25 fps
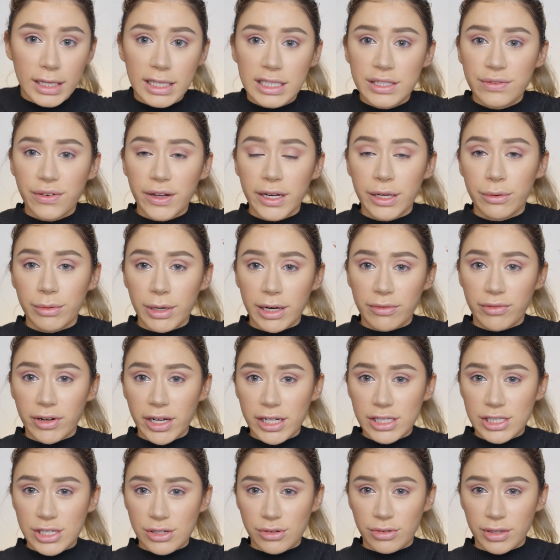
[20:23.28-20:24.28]
It's funny, whenever
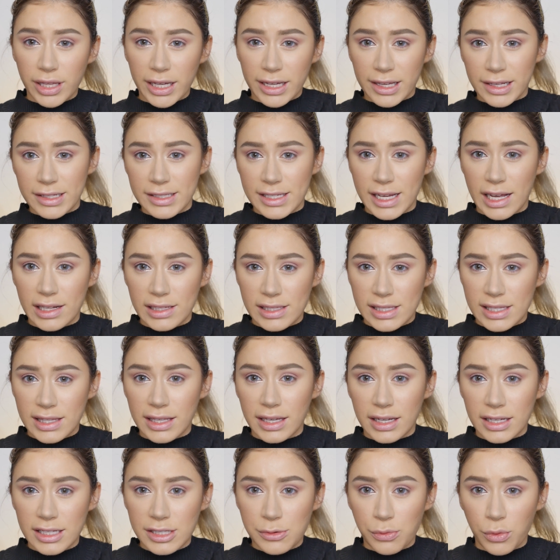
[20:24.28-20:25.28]
I do like intense
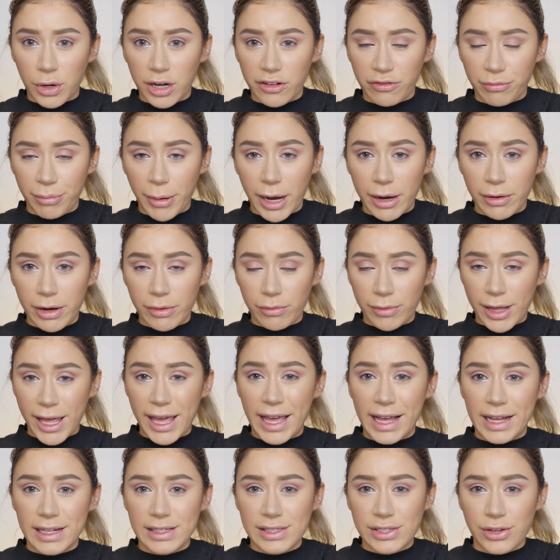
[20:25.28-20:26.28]
things, one of my
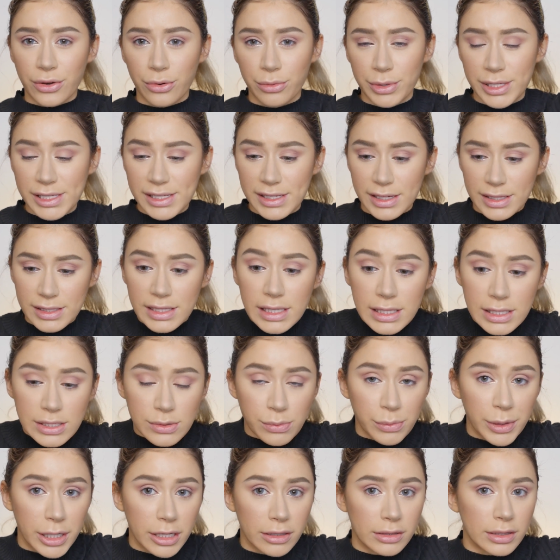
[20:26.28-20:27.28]
hands always does
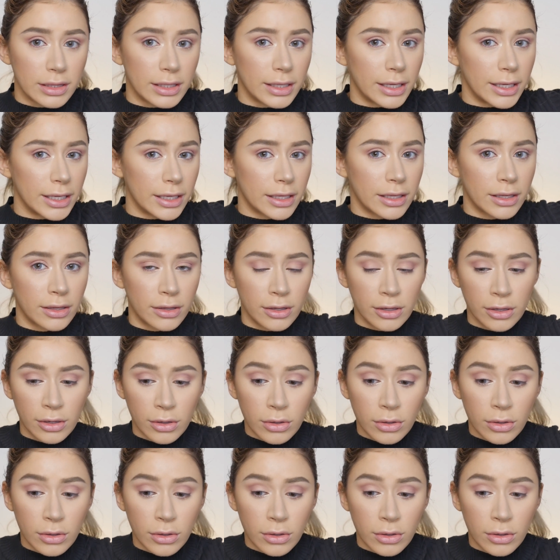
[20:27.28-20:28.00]
this weird like